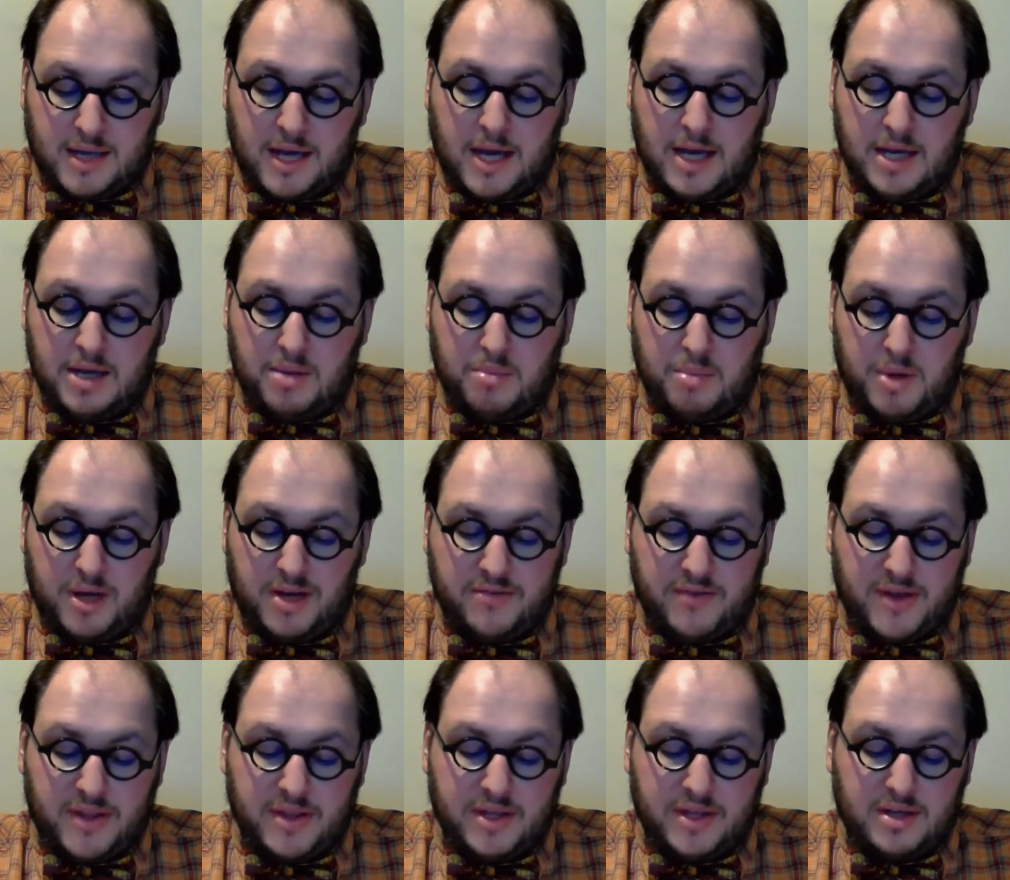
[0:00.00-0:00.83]

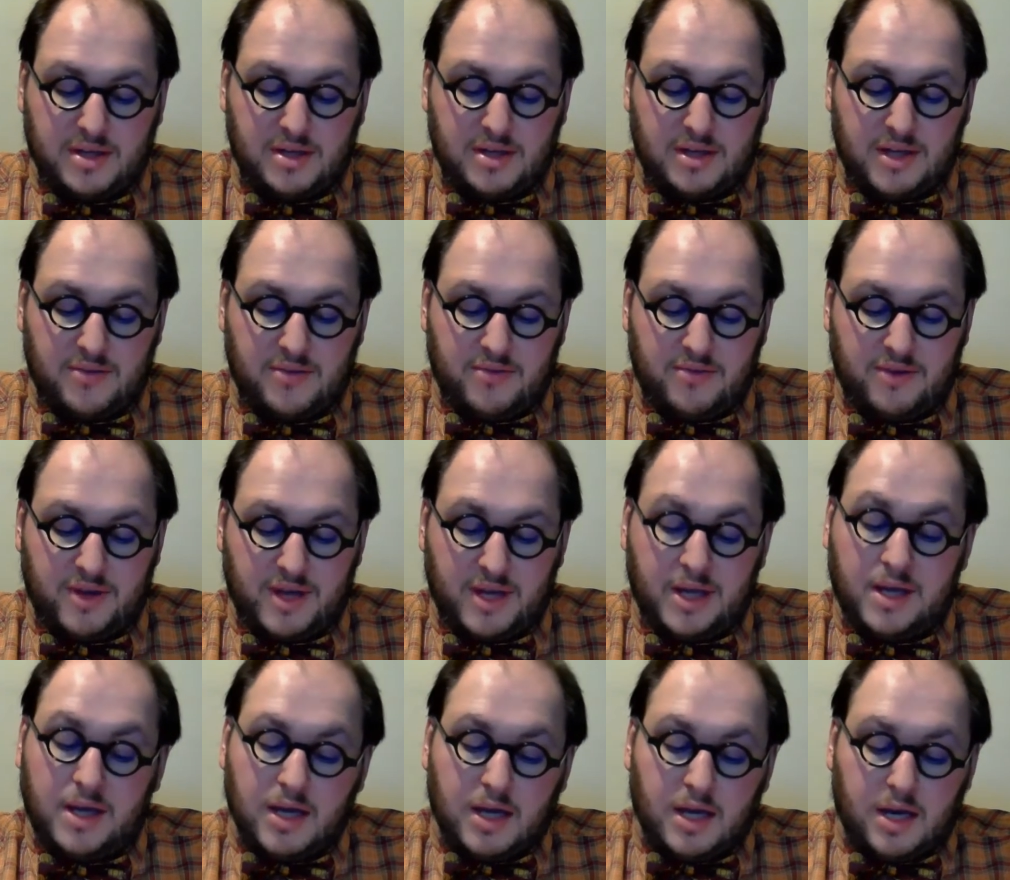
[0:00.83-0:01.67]
above on the cliff,
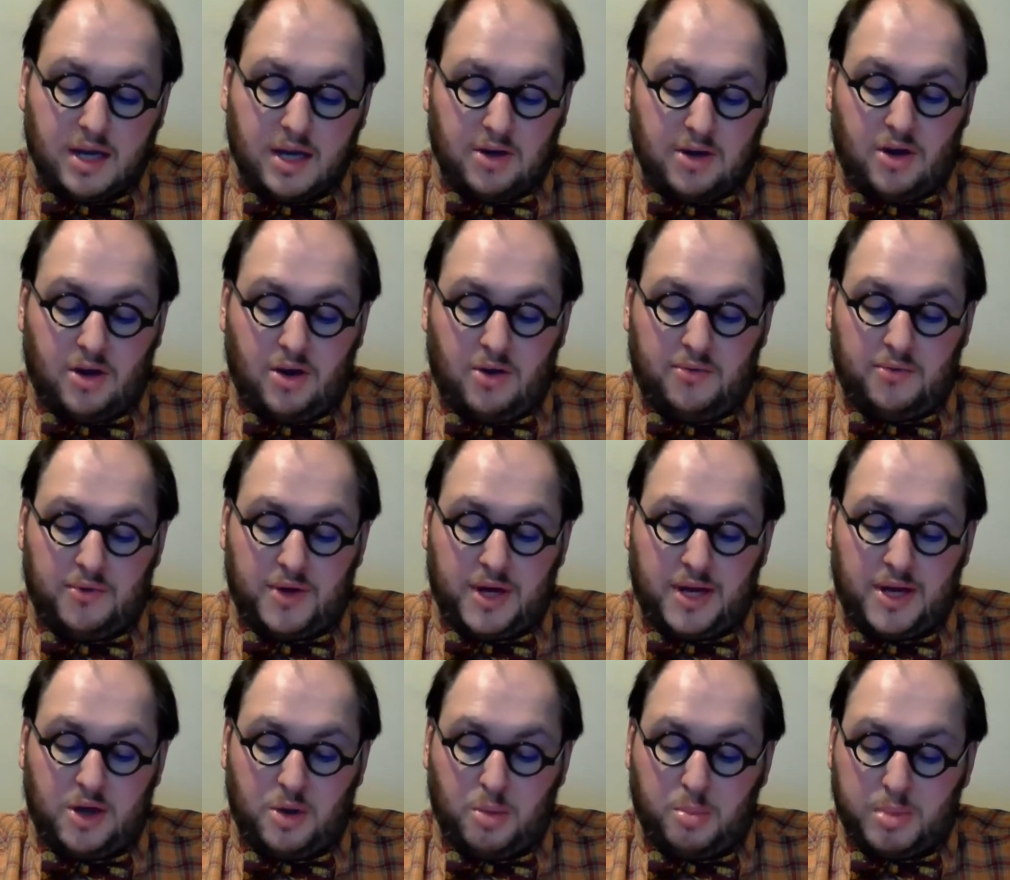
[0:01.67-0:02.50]
and I call for
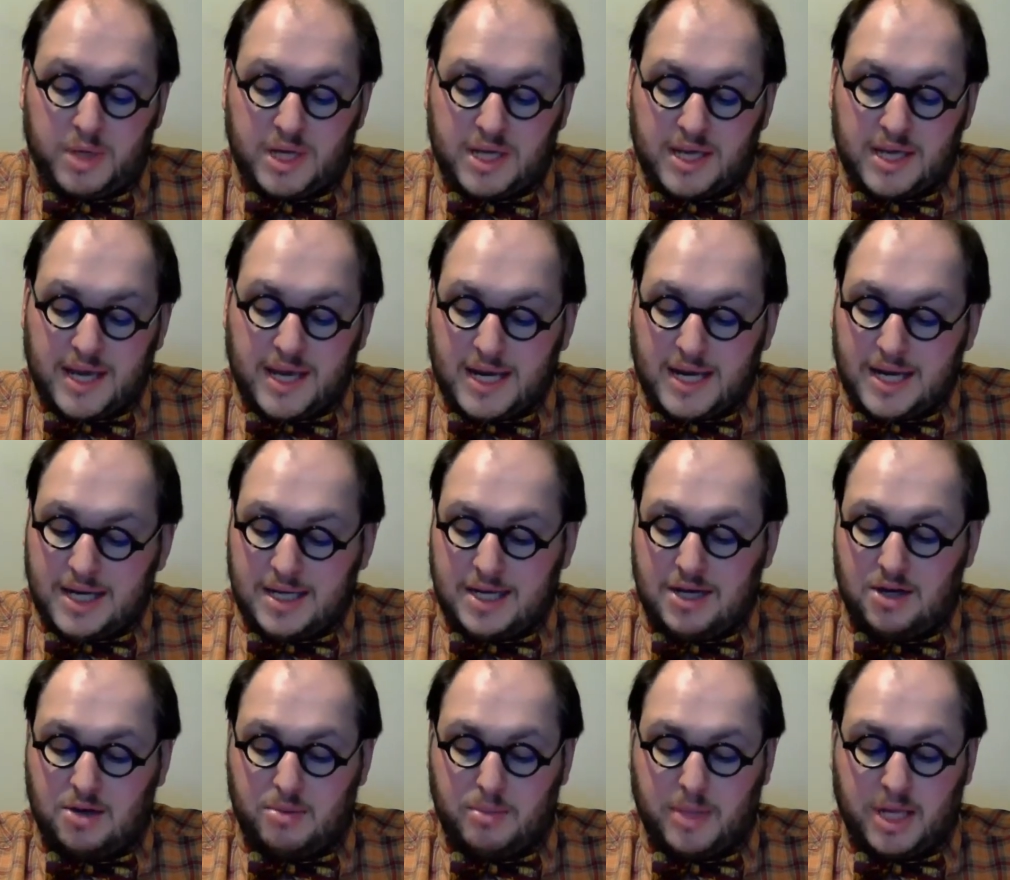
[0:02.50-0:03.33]
help, but he cannot
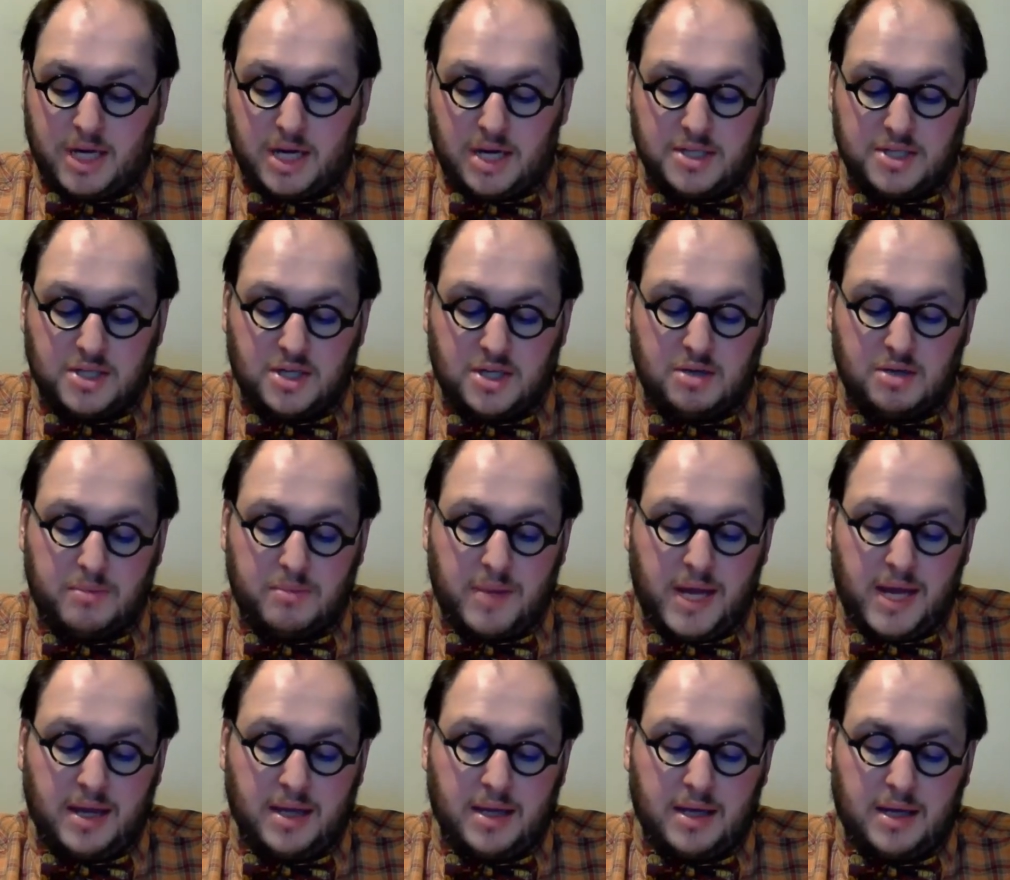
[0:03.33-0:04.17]
hear me, and I turn
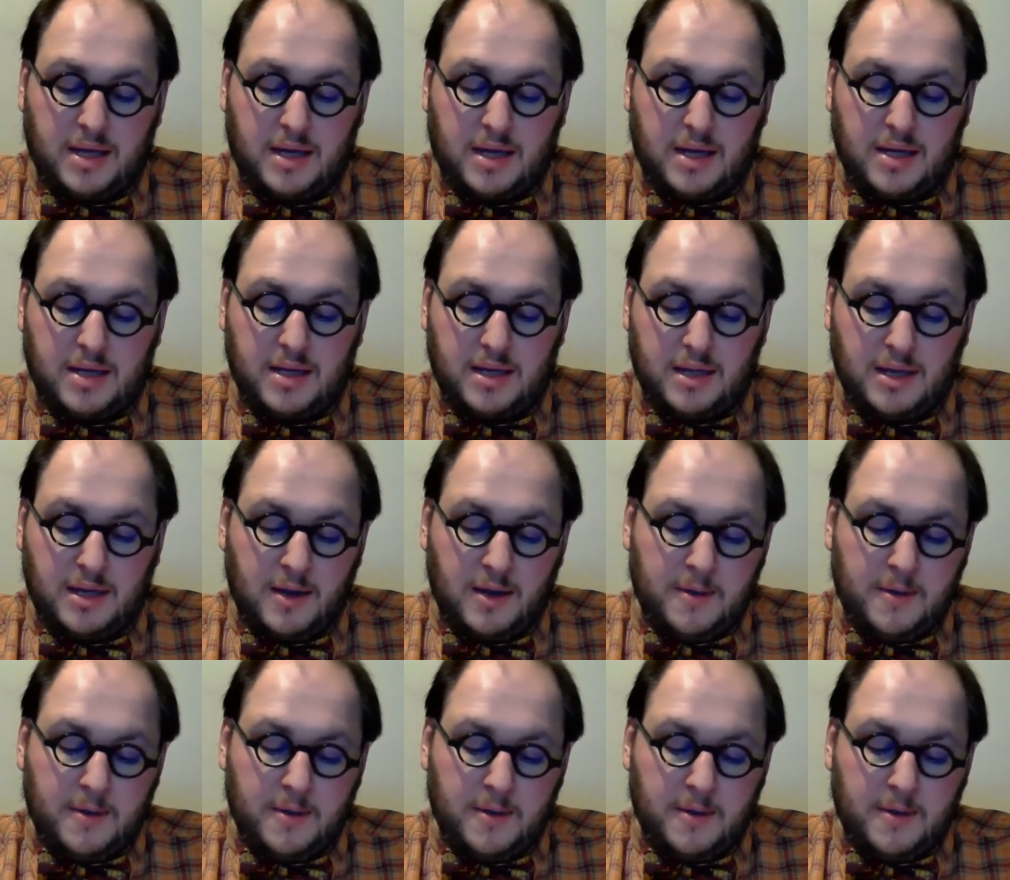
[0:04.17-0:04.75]
back, and I